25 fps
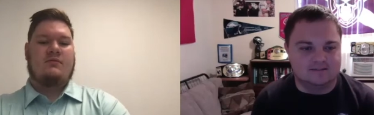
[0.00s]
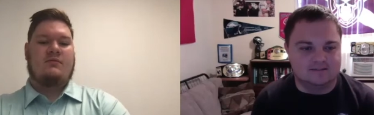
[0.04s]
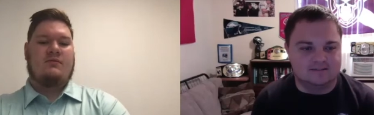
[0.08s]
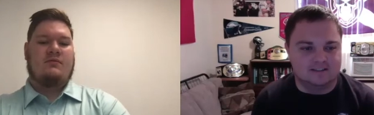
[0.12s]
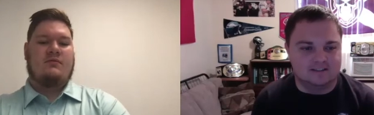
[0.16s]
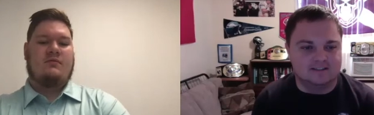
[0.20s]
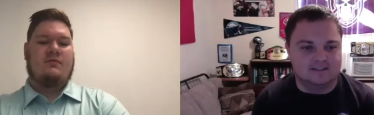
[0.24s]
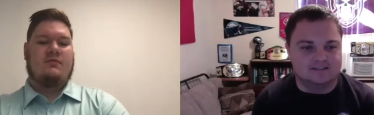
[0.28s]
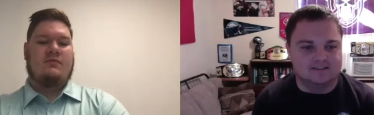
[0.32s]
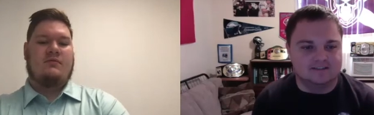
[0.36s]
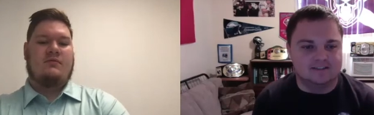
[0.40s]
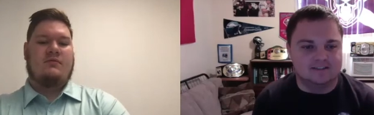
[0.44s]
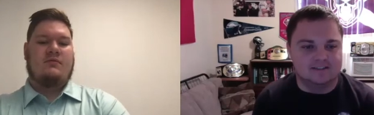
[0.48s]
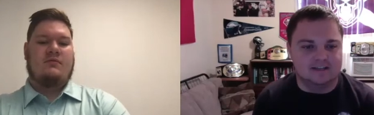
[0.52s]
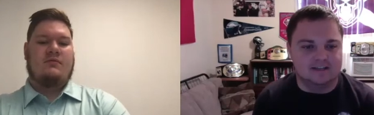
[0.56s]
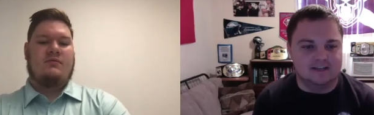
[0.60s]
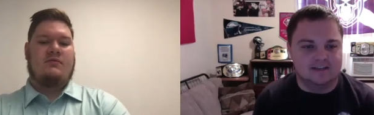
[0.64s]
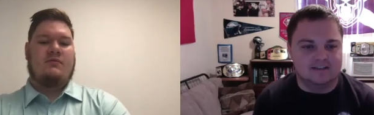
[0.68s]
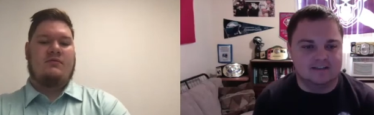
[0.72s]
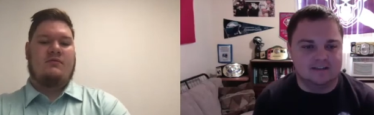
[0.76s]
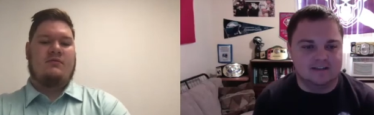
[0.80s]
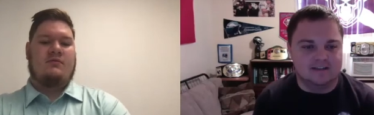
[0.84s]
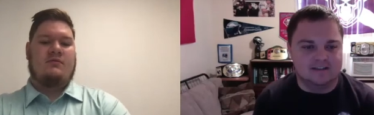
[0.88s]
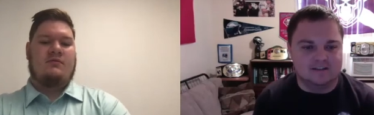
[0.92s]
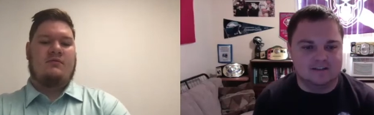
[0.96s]
Speaker 1: lightly. And
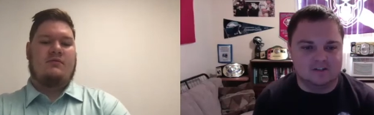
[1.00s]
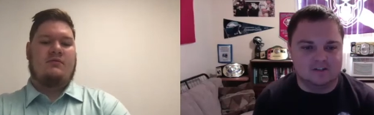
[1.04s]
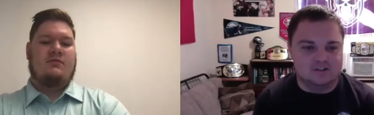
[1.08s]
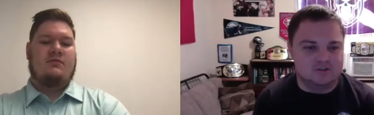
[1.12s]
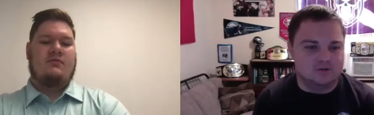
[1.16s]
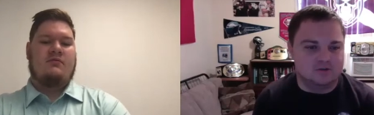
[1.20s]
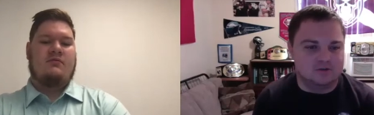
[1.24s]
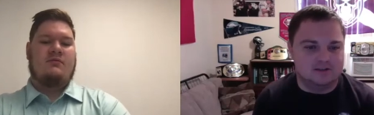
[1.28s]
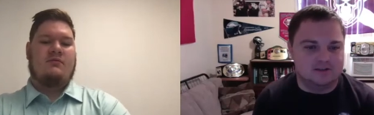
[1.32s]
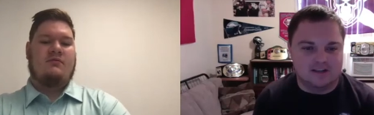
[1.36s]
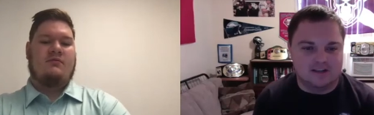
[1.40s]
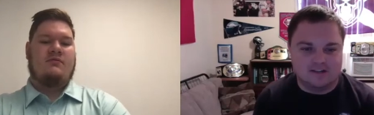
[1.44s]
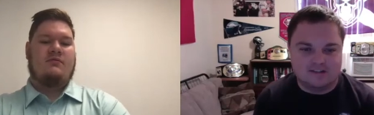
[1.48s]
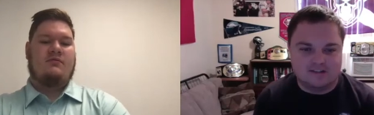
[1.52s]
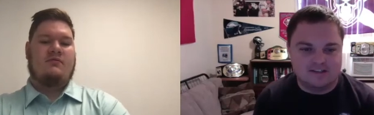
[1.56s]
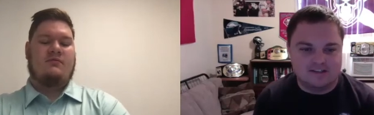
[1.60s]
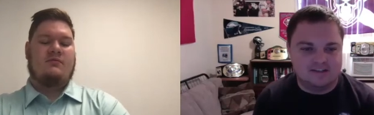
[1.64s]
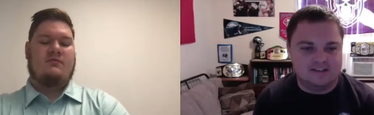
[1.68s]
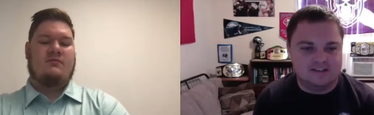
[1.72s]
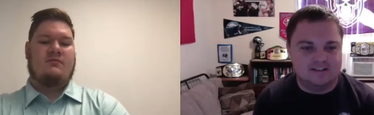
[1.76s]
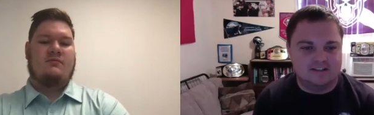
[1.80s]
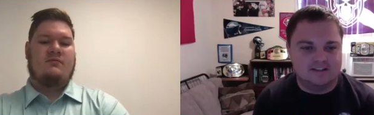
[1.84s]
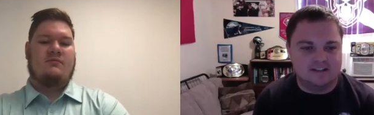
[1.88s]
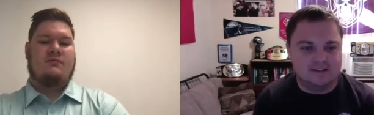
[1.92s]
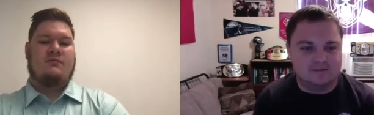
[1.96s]
then, did you catch any
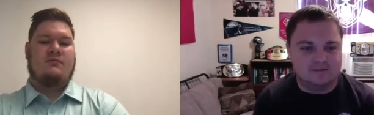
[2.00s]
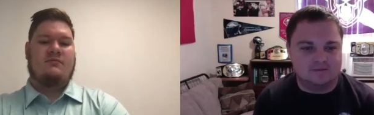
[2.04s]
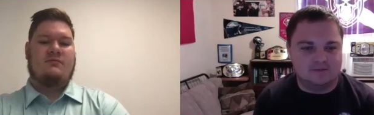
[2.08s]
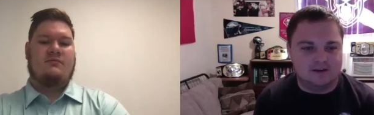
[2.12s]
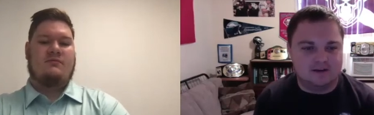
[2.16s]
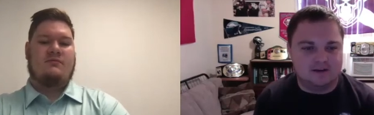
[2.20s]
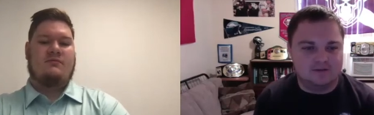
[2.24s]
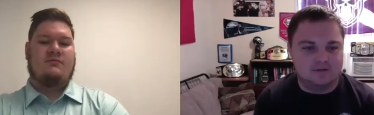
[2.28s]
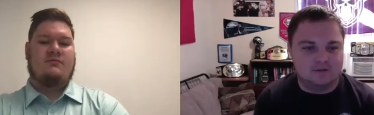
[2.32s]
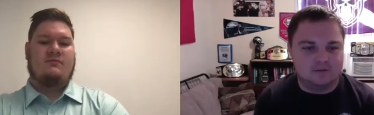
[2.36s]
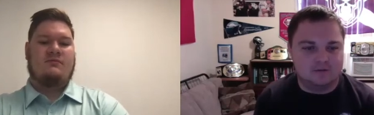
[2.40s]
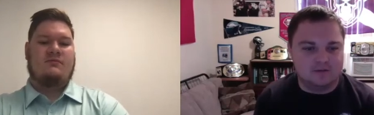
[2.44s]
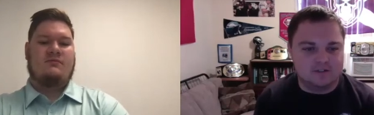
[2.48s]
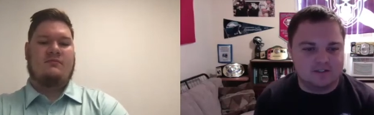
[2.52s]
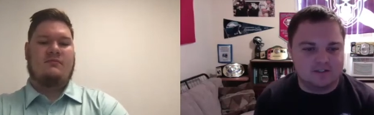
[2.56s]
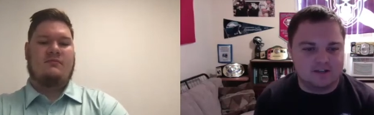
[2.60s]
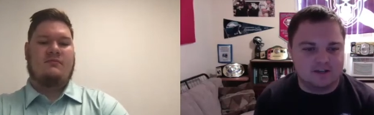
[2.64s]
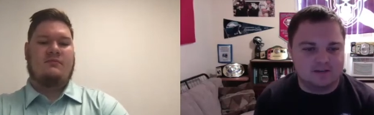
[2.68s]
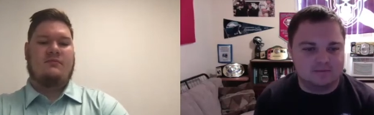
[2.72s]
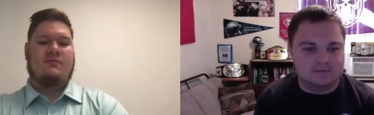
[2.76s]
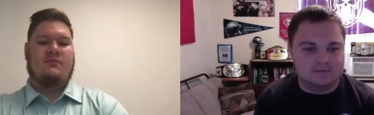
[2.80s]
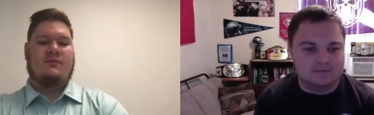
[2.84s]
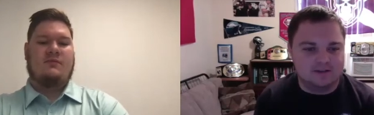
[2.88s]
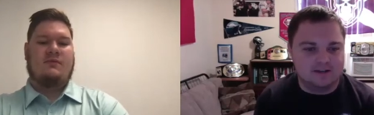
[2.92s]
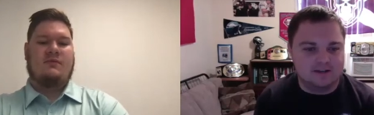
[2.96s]
of that five
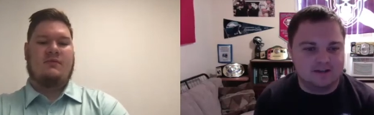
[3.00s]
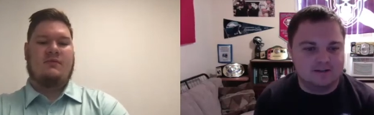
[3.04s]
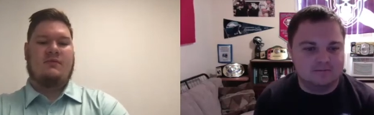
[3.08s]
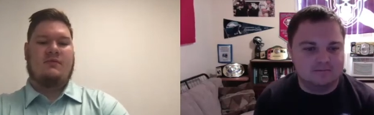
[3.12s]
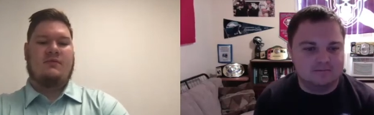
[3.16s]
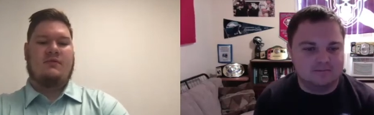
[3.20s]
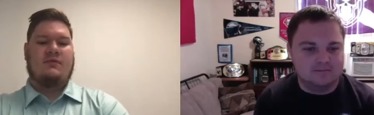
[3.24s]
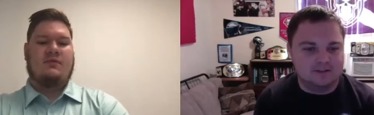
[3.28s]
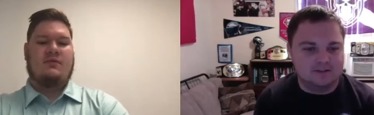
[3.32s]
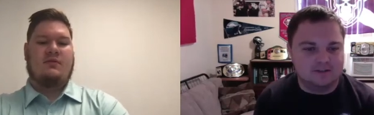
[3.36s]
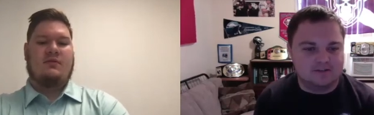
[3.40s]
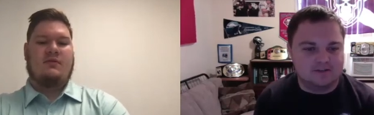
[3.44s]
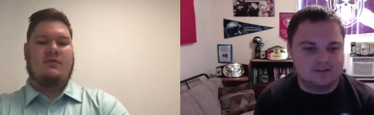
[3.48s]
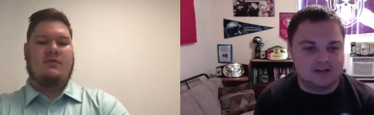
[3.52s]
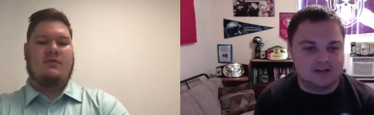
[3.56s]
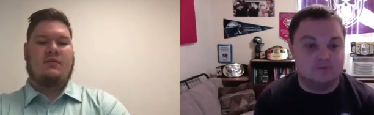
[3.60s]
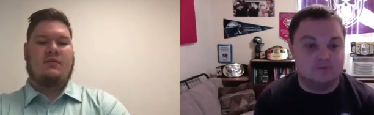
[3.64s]
overtime game yesterday? I